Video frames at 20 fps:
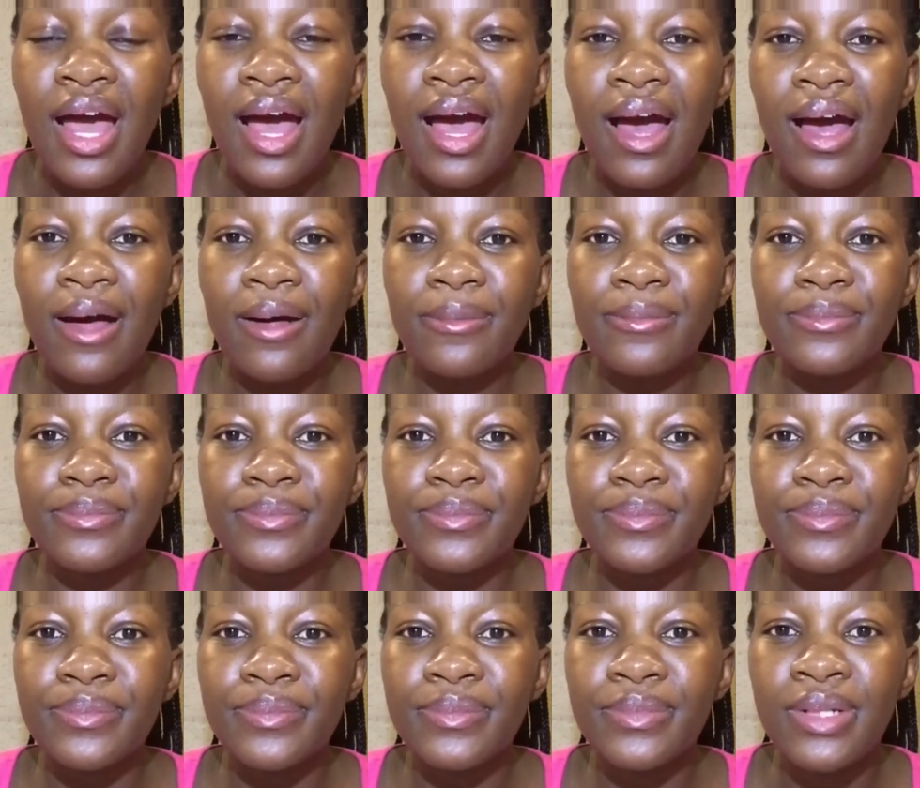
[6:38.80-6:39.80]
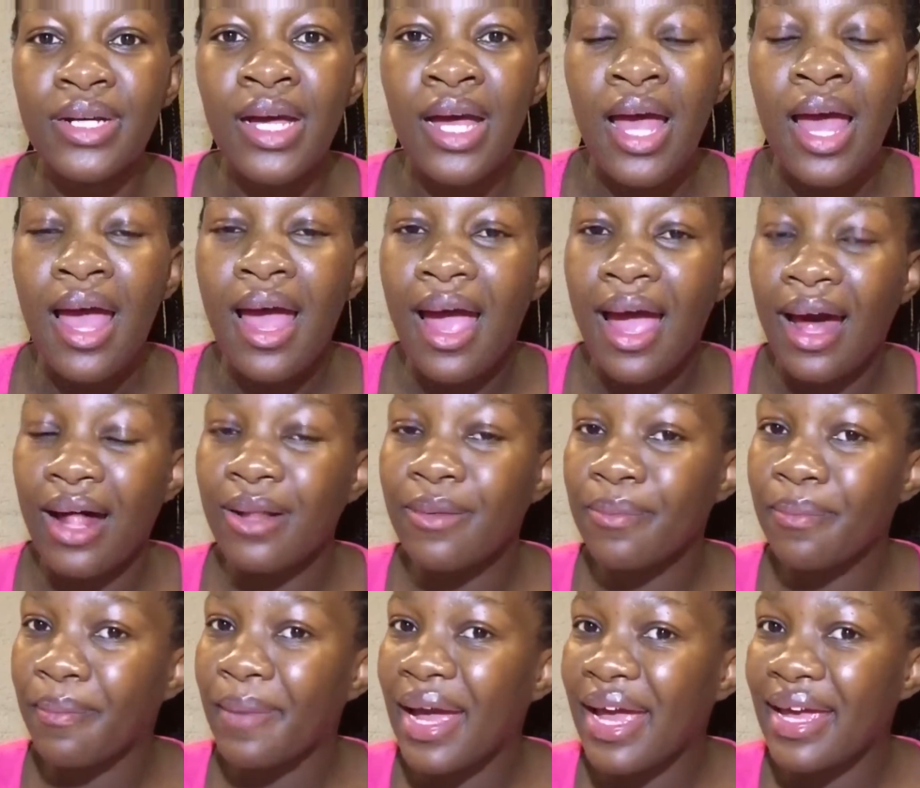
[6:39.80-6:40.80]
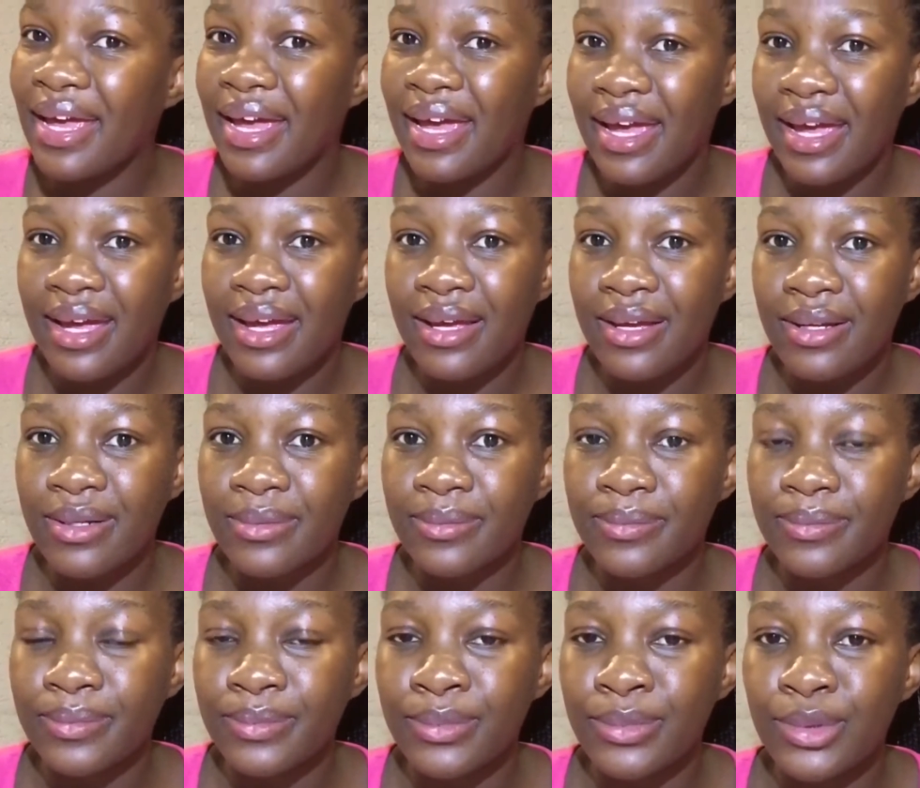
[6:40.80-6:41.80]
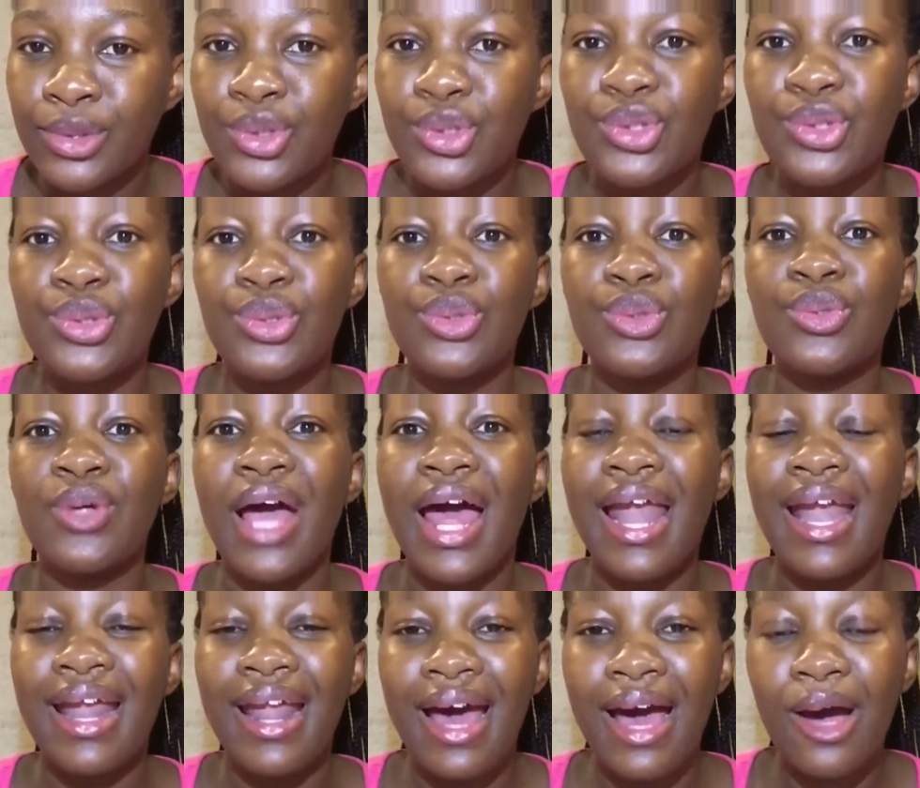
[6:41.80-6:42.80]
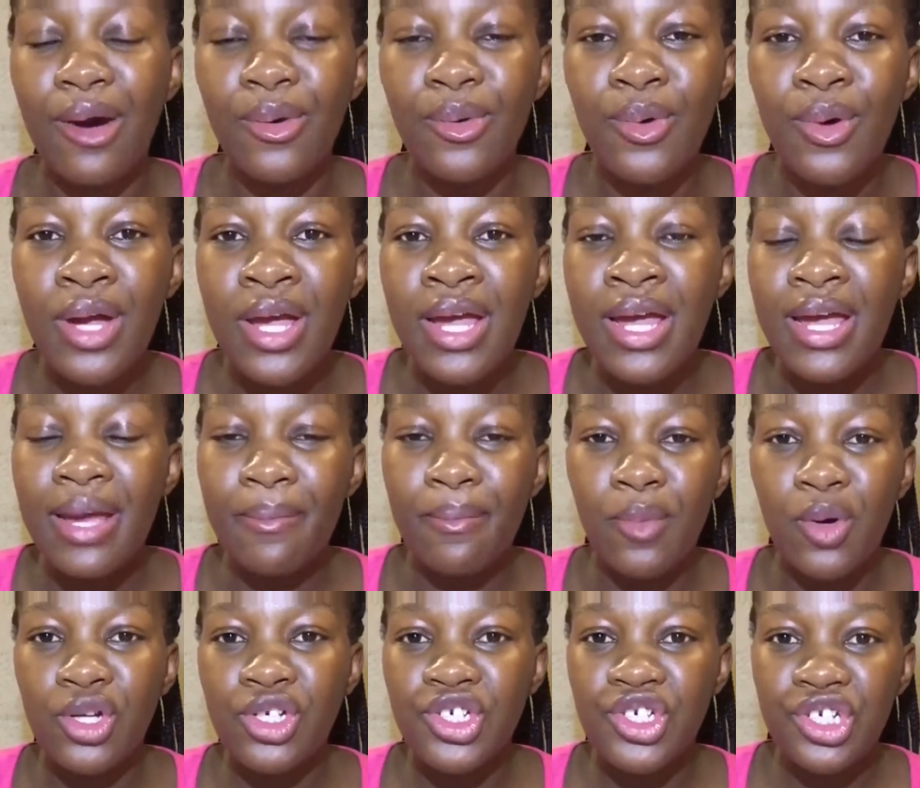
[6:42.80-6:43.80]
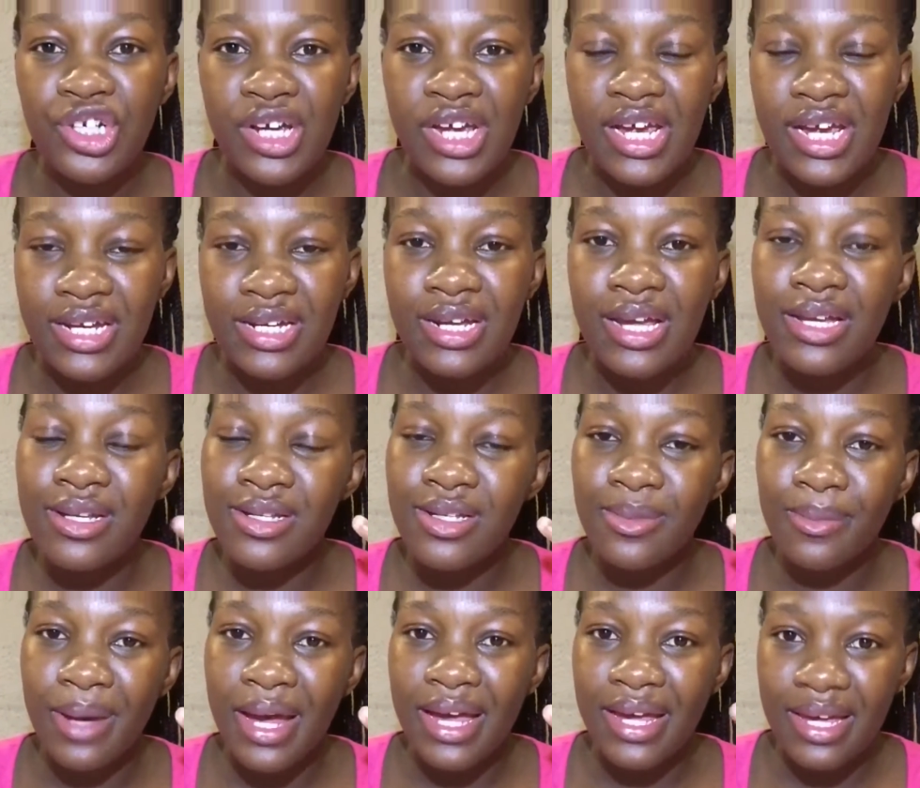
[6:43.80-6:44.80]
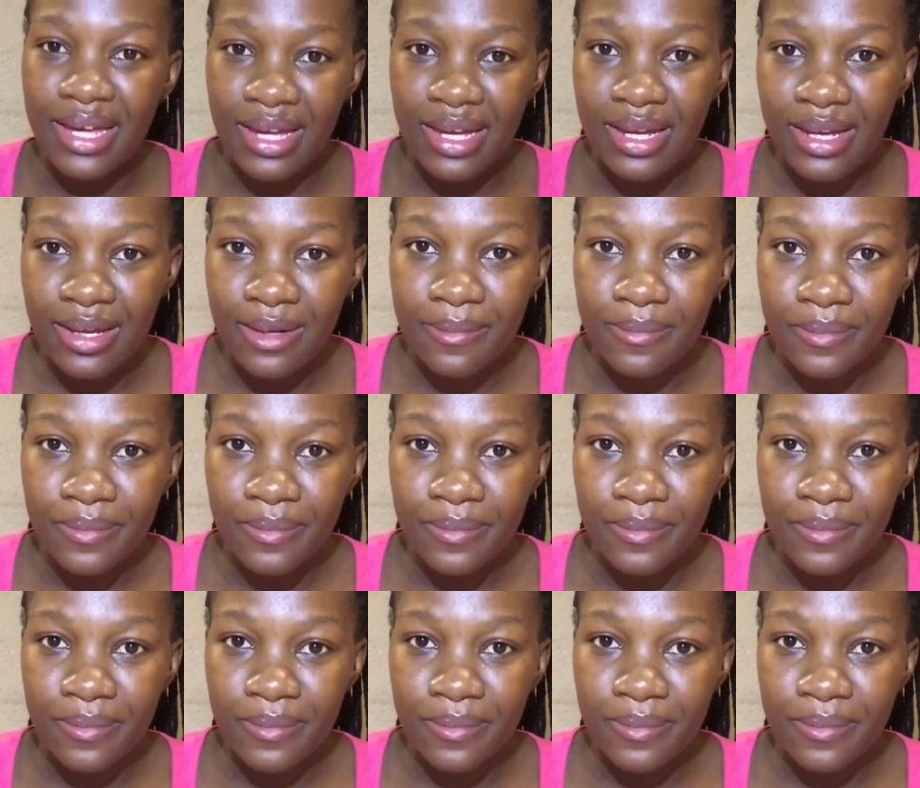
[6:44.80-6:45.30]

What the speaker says: um help my hair, to allow moisture into my hair.